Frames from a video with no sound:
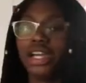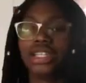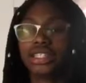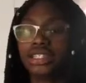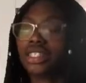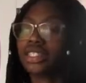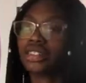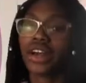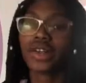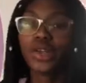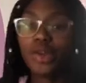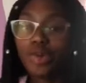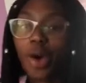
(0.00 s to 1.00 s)
it's not
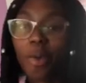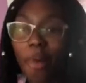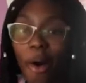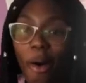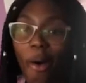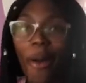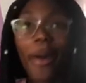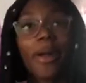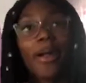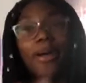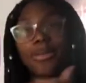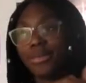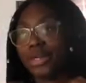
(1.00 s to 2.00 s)
cute no more.
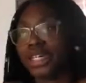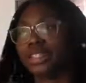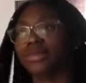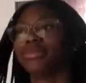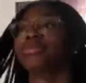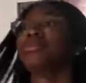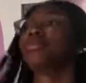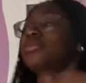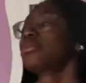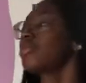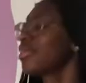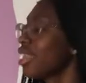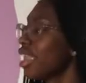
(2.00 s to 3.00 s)
But
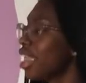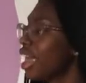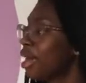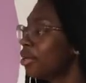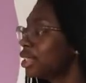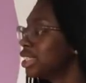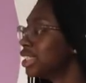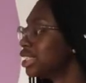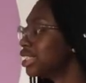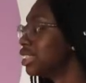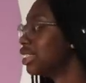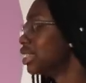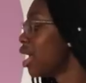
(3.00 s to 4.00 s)
I'm gonna
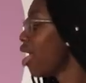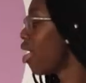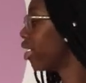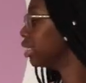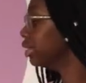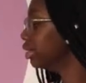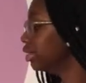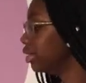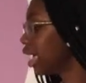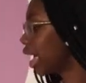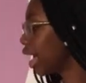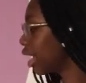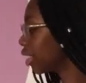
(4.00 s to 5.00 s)
do
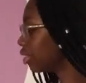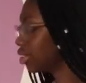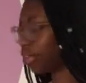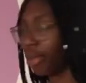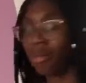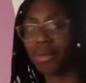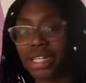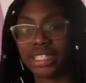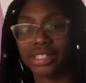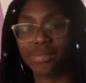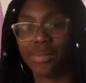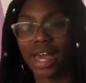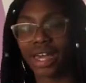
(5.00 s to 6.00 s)
that. Sorry, I'm
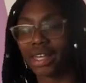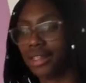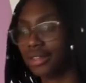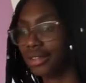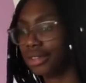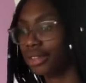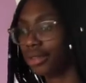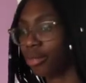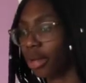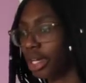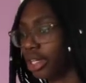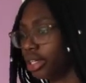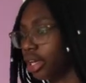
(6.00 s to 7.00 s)
smacking
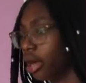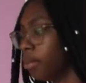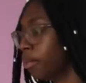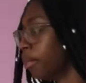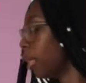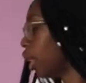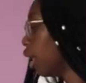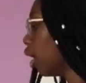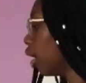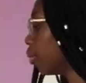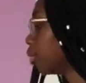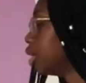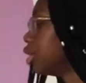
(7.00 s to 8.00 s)
my gum.
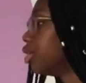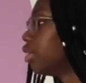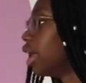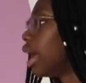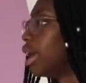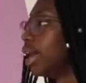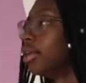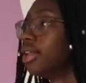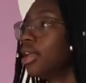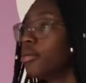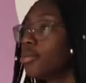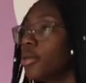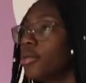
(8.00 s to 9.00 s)
I'm gonna do that. And then
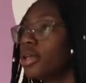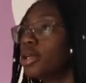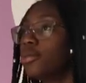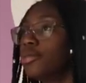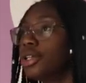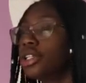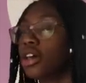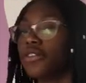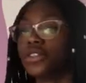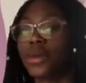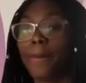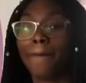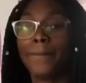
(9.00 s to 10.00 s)
I'm probably gonna print off
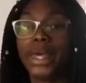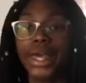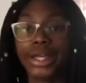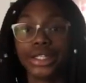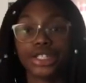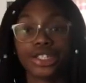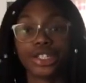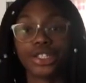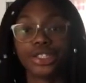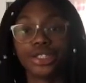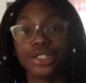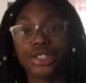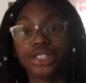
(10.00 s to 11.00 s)
some
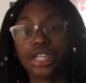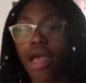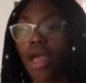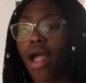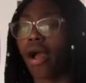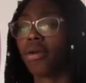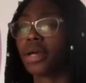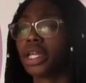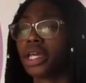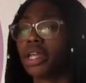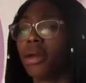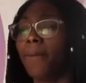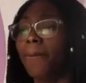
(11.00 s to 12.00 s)
pictures. I'm gonna
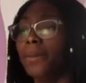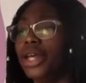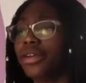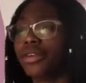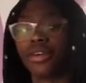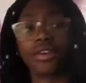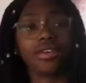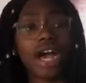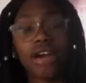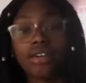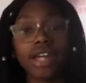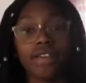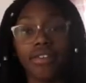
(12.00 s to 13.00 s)
get a mirror. I
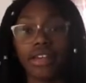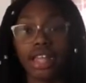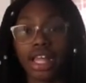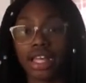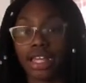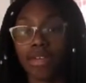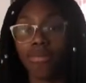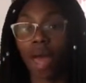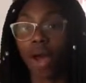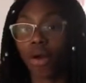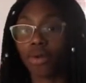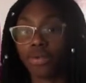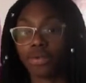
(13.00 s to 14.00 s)
don't have, like, in my
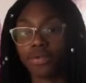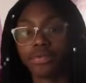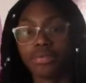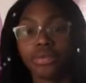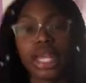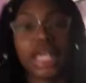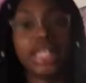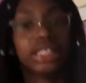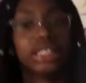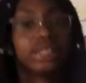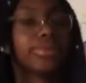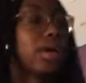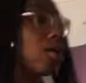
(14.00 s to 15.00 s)
whole room, this is my